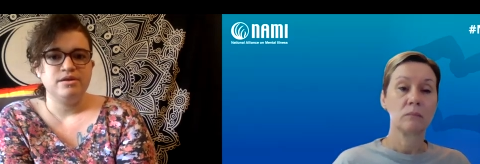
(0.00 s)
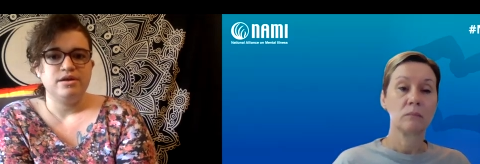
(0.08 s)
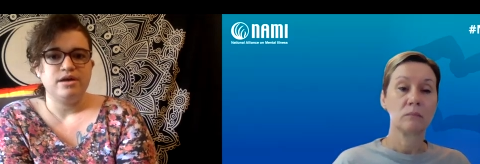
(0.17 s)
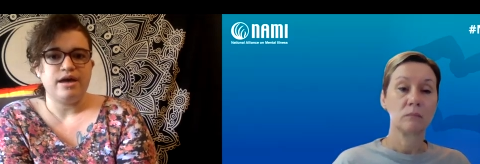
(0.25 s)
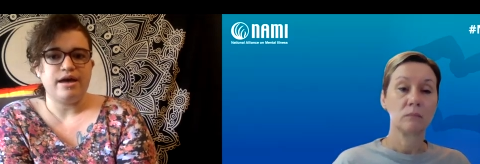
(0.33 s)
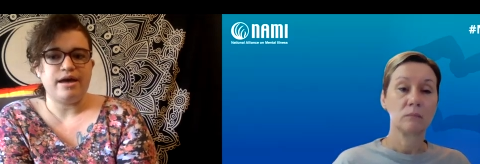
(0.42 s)

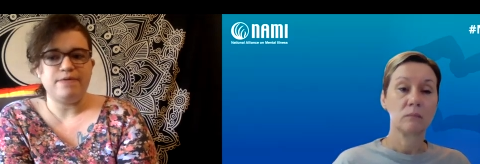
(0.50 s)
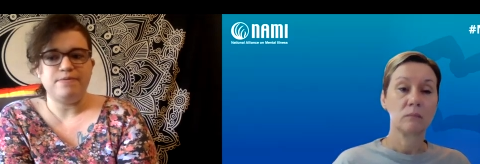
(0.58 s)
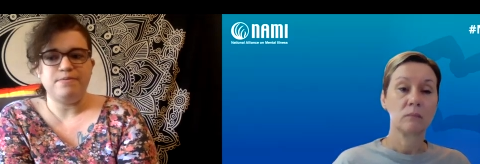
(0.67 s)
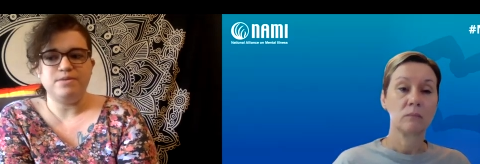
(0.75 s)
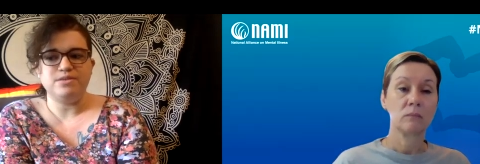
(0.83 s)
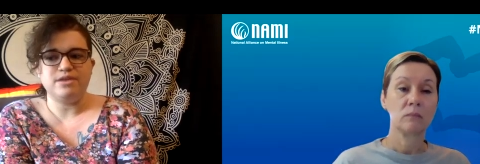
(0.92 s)
Speaker 1: I
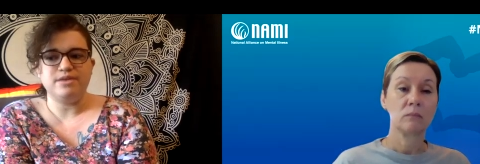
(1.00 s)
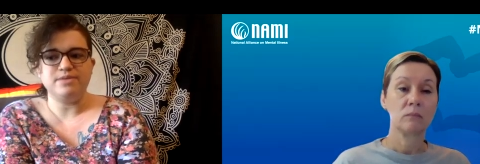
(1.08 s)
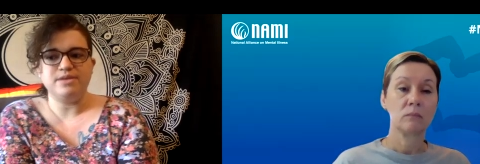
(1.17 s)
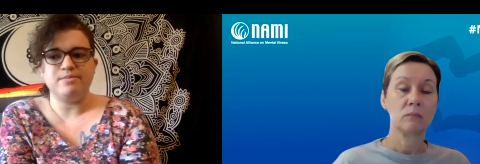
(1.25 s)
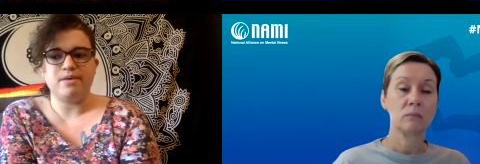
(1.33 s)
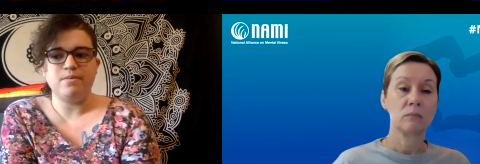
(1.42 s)
wasn't able to
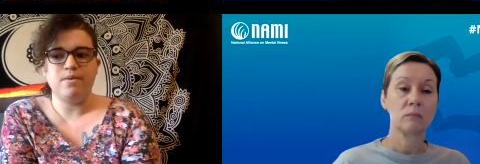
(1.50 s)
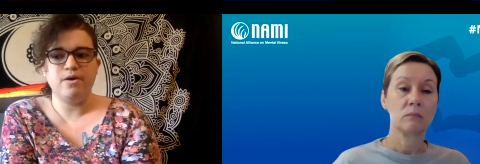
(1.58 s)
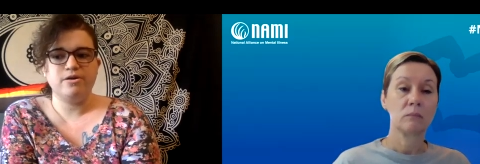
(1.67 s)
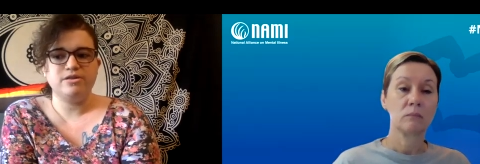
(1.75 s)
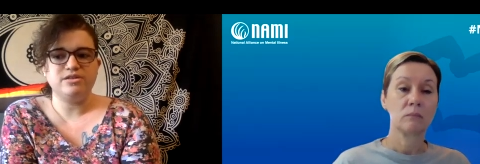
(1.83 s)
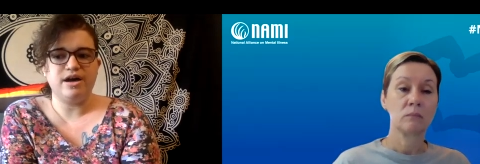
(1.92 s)
get my
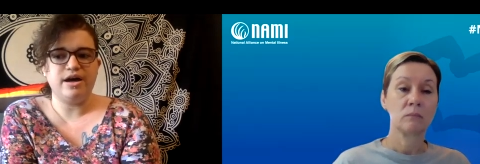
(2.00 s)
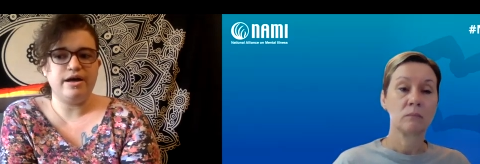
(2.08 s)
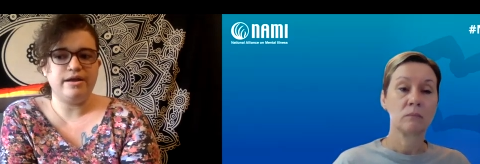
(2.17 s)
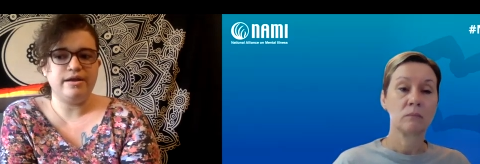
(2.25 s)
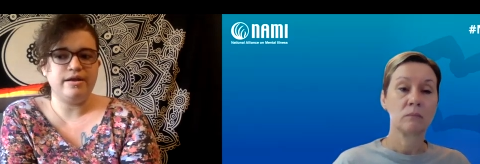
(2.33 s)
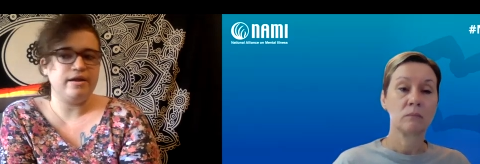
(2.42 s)
work
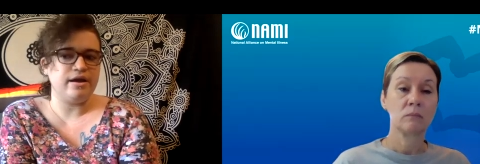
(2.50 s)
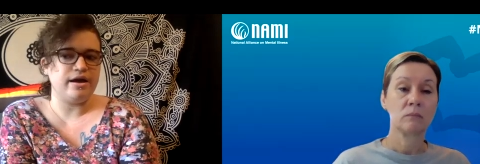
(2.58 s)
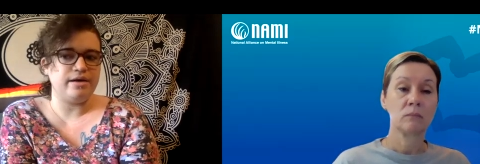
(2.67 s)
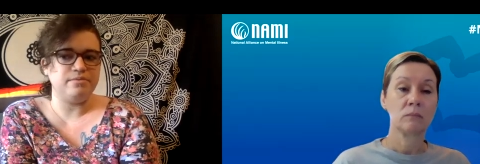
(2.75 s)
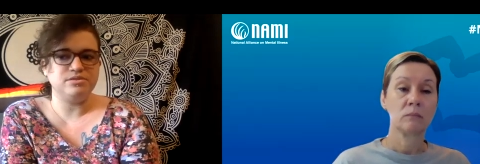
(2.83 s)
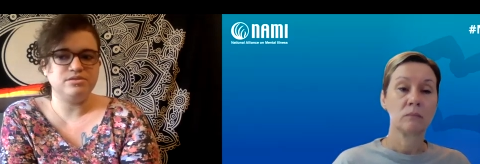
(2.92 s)
done.
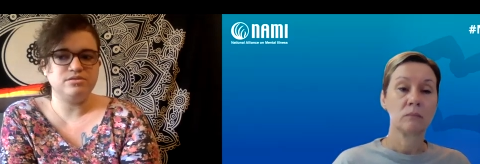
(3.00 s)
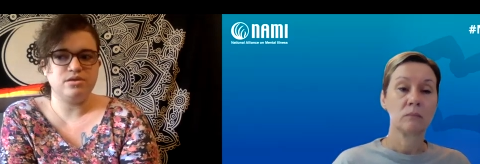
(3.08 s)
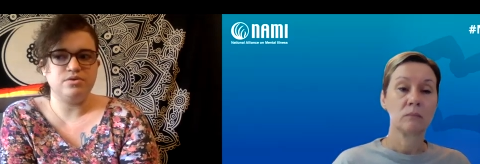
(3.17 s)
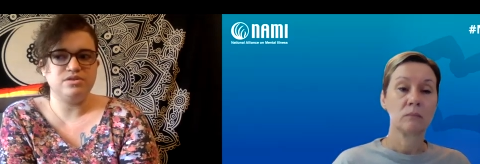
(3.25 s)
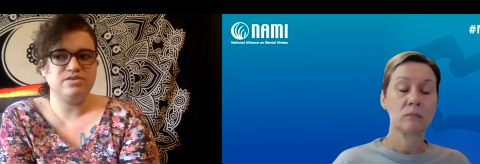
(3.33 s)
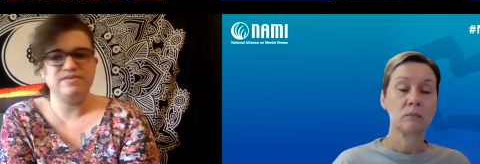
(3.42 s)
I was
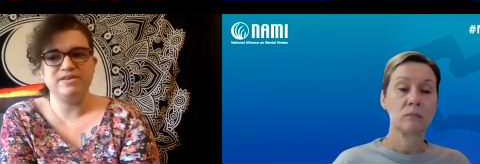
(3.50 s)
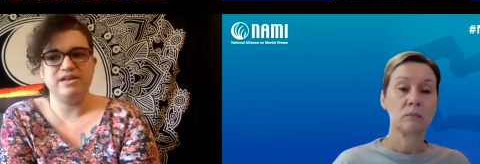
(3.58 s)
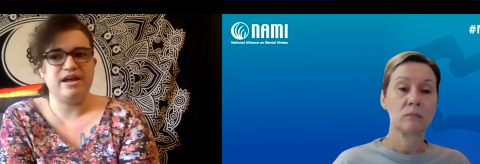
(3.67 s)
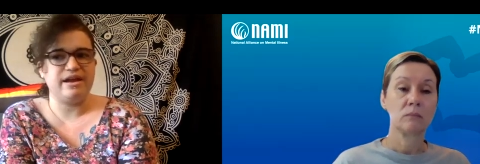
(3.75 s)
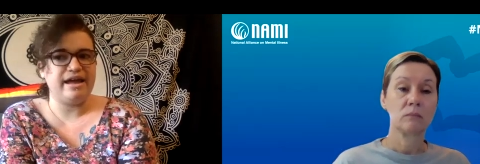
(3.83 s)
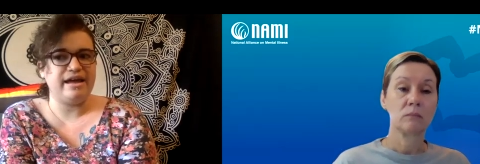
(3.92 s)
always feeling
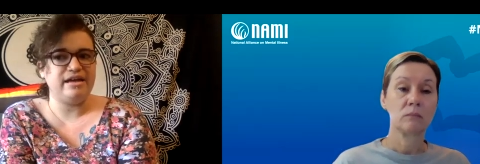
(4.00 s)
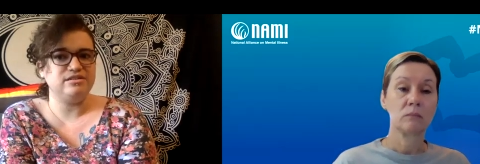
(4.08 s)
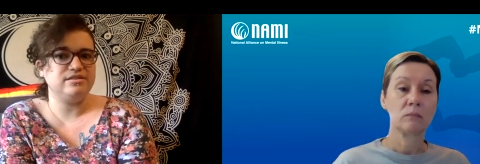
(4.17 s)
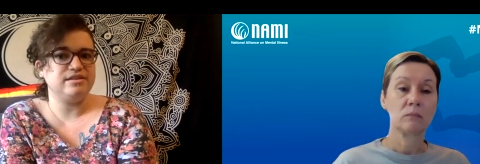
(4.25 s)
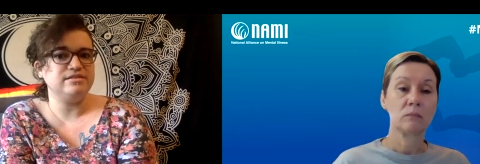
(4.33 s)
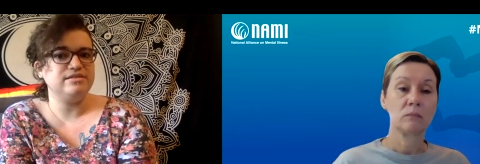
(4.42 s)
on edge and
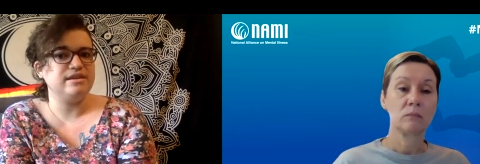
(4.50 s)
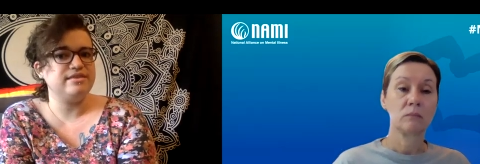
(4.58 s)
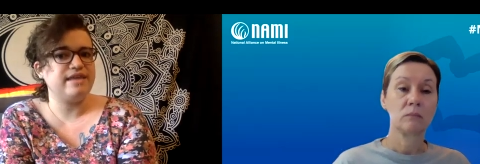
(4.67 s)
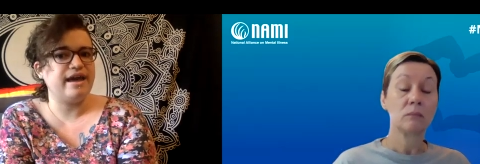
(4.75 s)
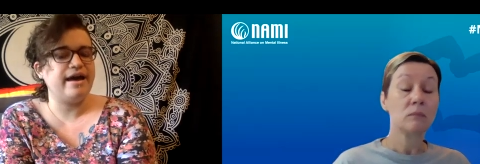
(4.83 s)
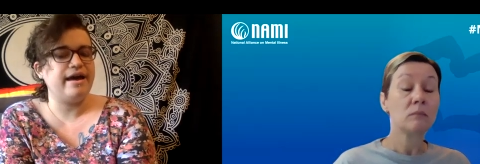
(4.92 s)
things like
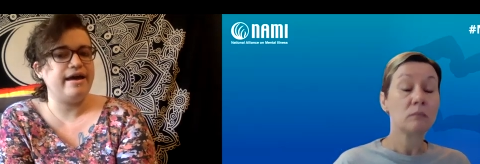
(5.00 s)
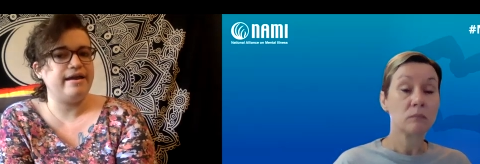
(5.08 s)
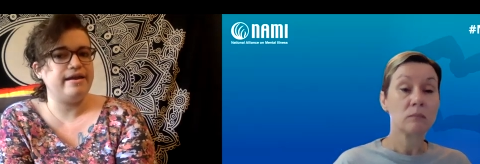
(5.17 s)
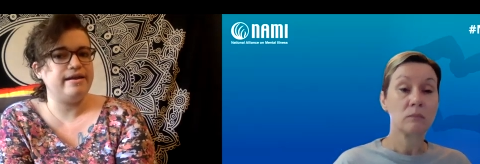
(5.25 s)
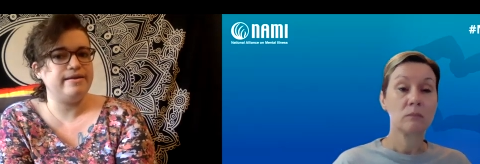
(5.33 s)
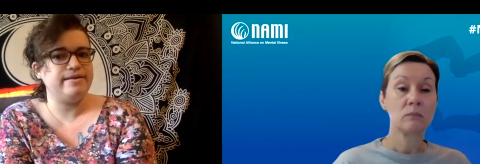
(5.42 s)
that.
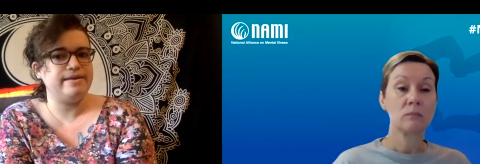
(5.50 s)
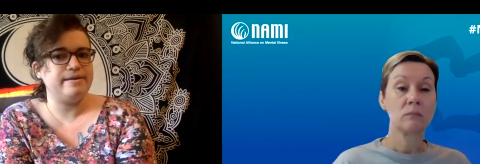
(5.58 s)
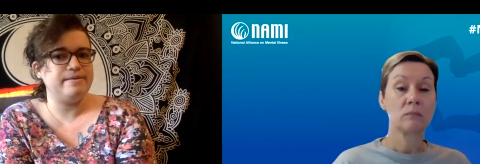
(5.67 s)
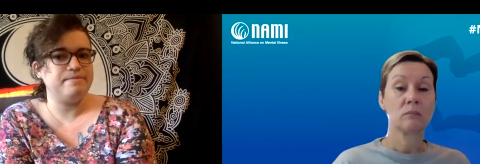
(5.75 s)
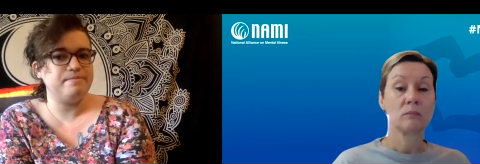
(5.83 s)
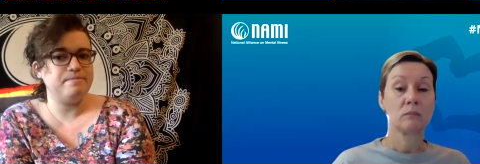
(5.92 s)
And it
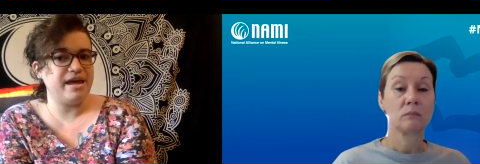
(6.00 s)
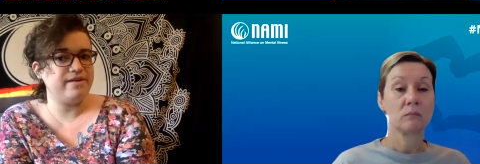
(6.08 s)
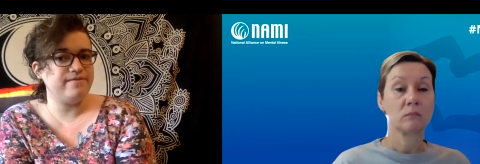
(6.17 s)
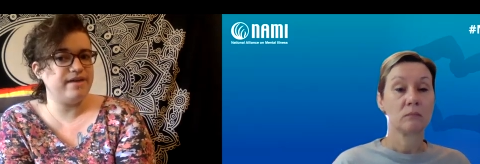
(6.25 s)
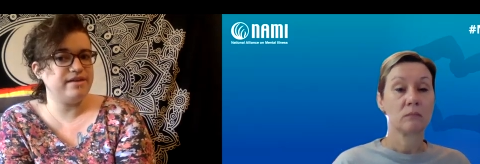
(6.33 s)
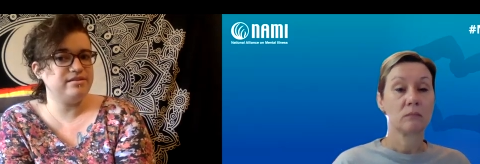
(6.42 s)

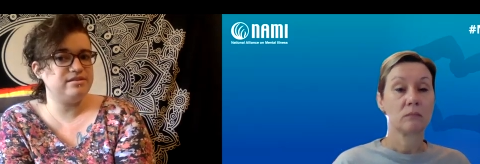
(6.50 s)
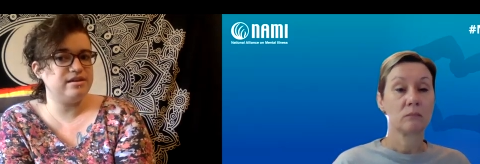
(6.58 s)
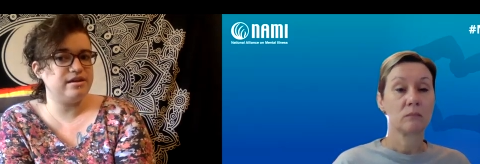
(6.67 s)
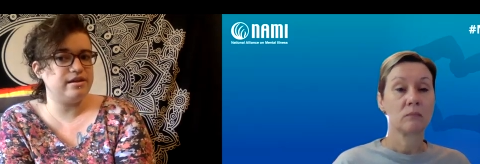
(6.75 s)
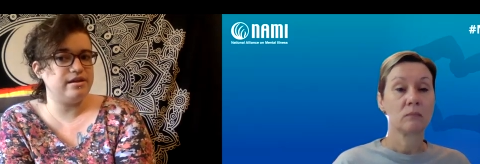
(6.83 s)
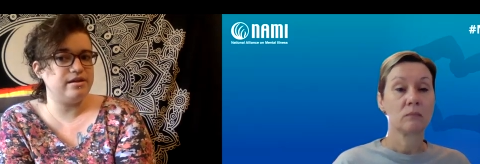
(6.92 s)

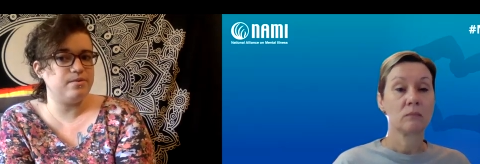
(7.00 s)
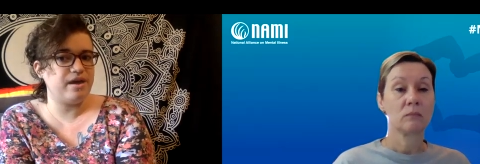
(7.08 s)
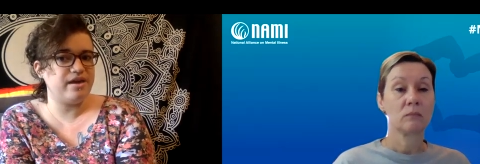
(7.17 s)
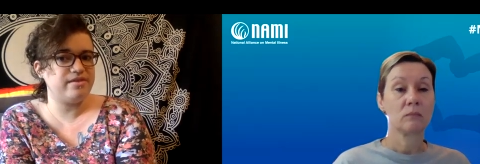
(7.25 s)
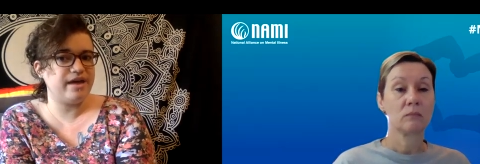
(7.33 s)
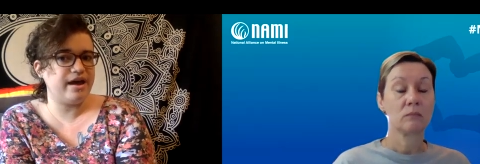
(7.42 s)
manifested in a
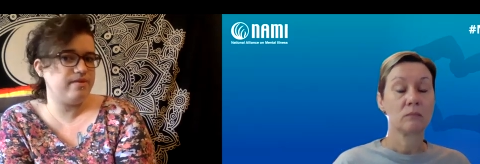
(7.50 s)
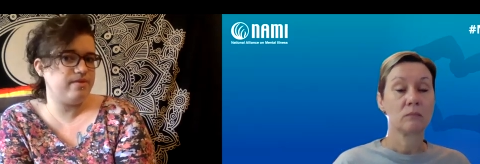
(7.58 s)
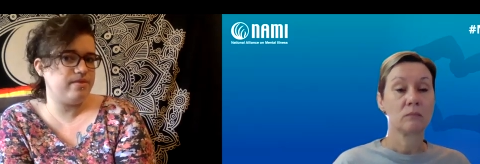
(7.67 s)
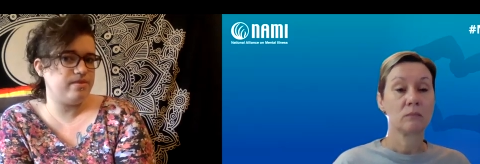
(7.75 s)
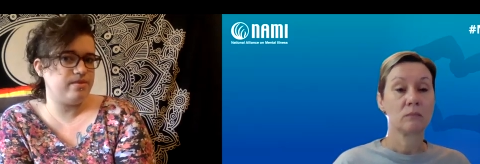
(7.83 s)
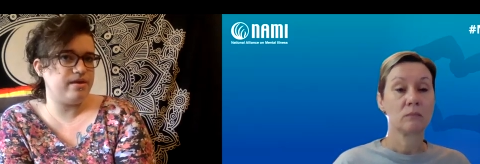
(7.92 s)
way that,
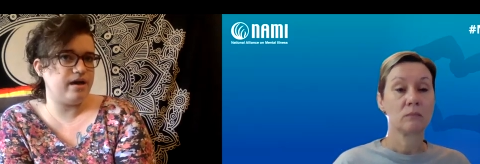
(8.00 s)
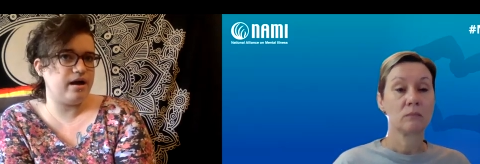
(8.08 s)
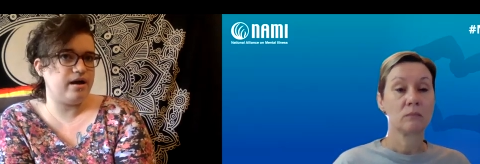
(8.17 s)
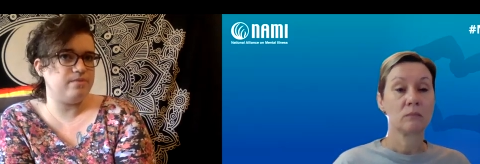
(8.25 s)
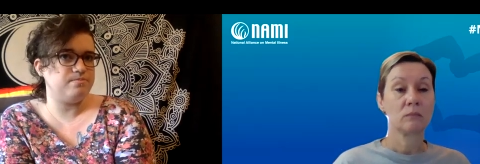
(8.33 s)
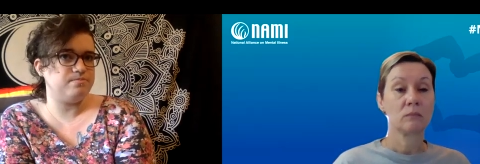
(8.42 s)

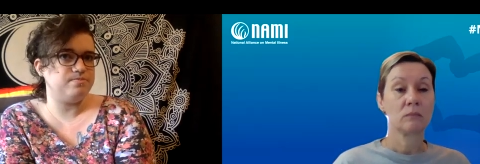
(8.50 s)
um,